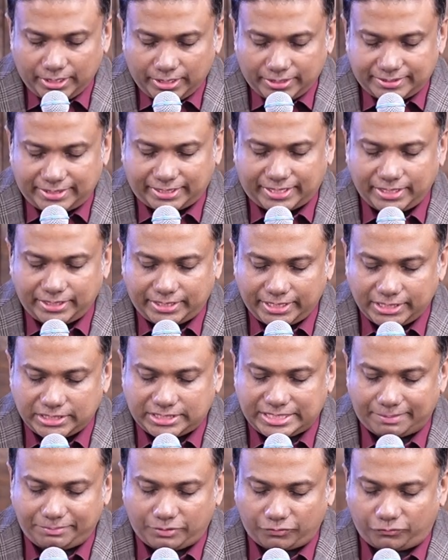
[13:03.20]
2
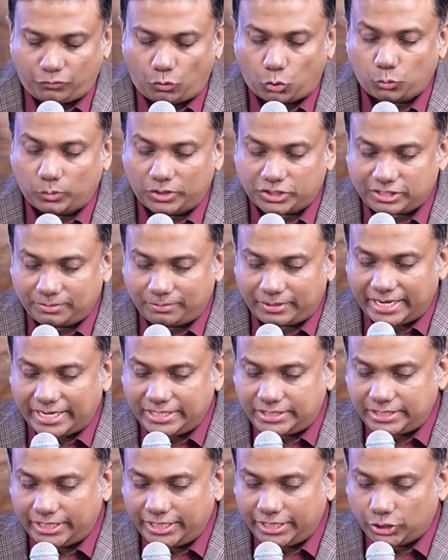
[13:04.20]
Kings chapter 4, verse number
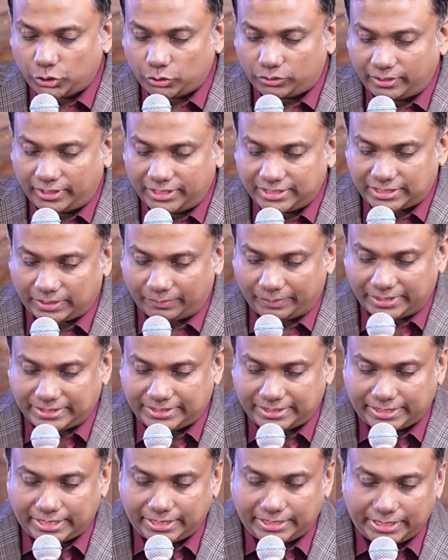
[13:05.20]
18 to 37.
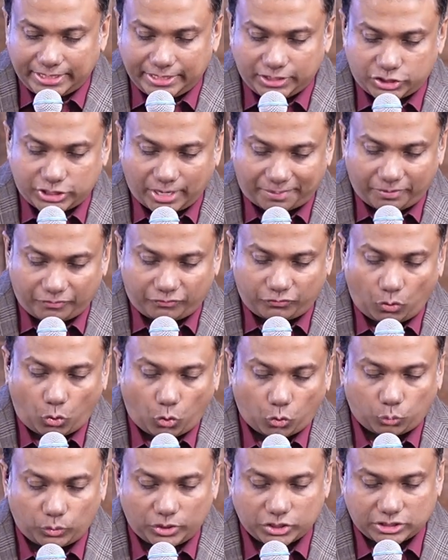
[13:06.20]
2 Kings chapter
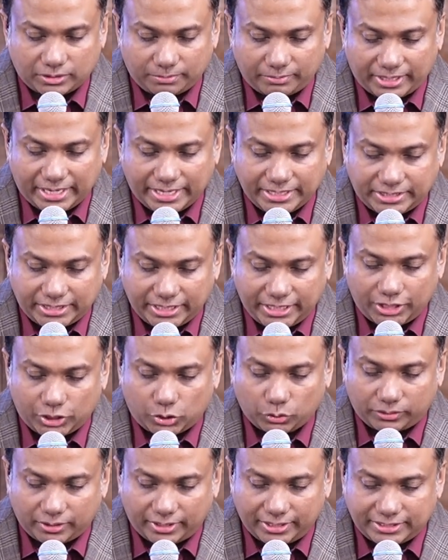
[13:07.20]
4, verse number 18
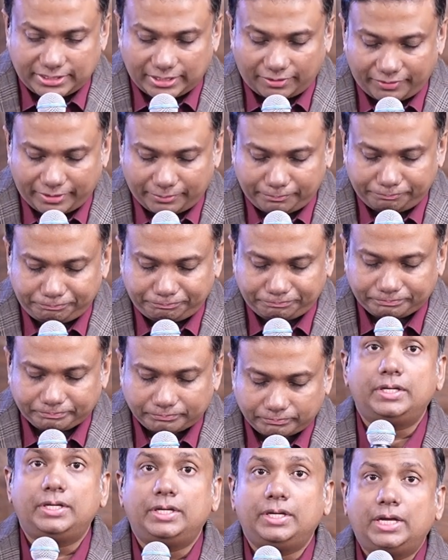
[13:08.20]
to 37.
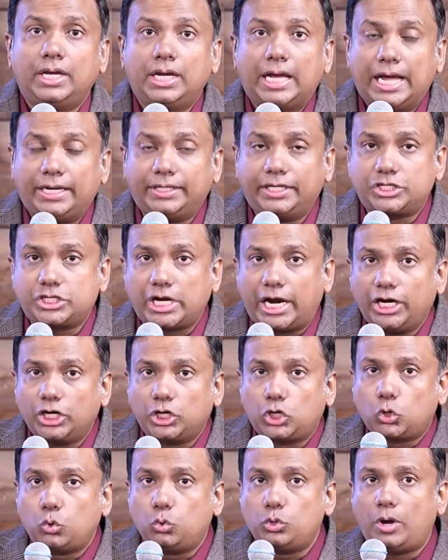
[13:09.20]
And the
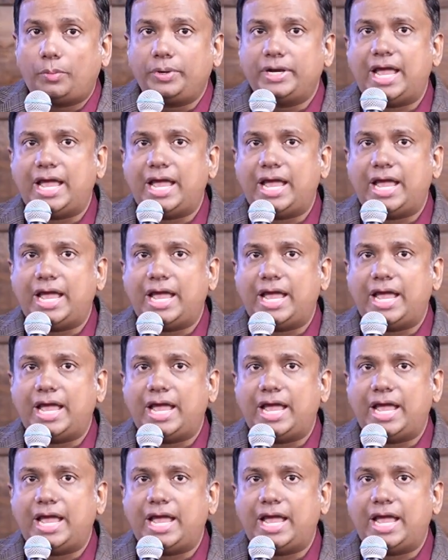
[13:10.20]
child grew. Now it